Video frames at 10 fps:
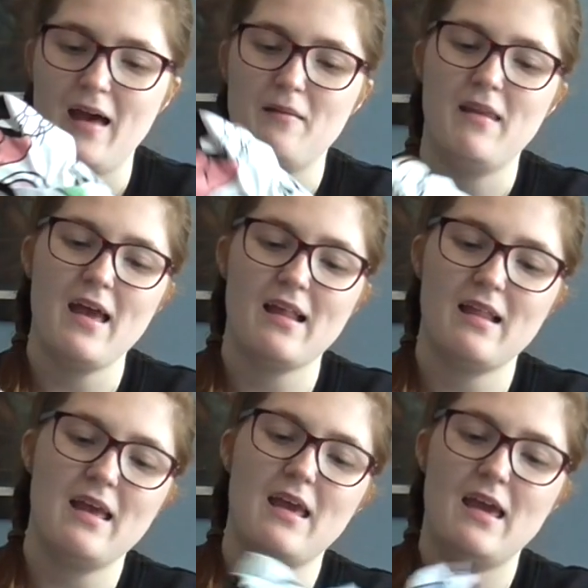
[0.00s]
uh, next
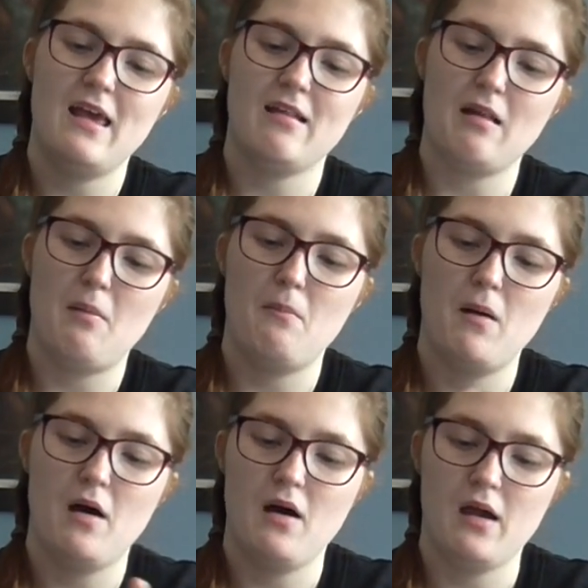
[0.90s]
is
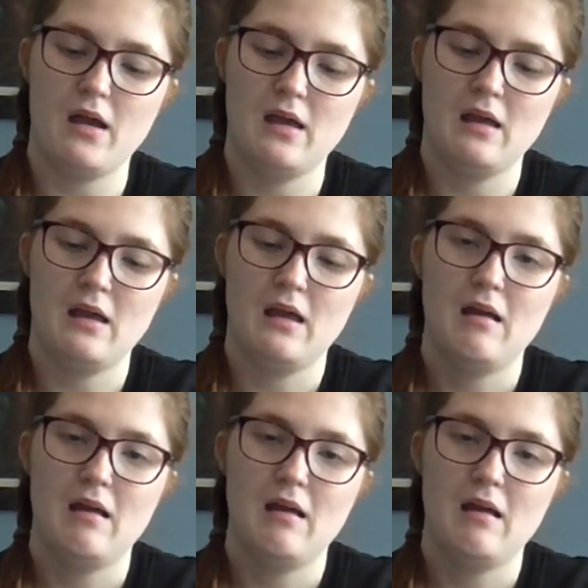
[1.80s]
my